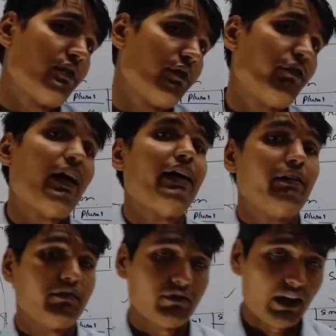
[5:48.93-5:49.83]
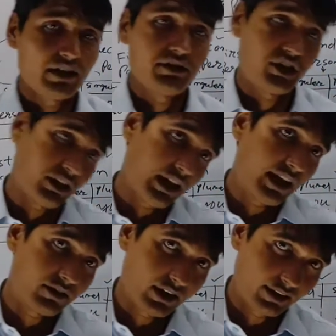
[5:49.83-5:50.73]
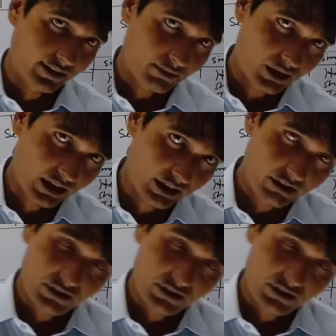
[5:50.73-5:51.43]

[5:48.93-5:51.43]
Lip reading: fan, I take another example here.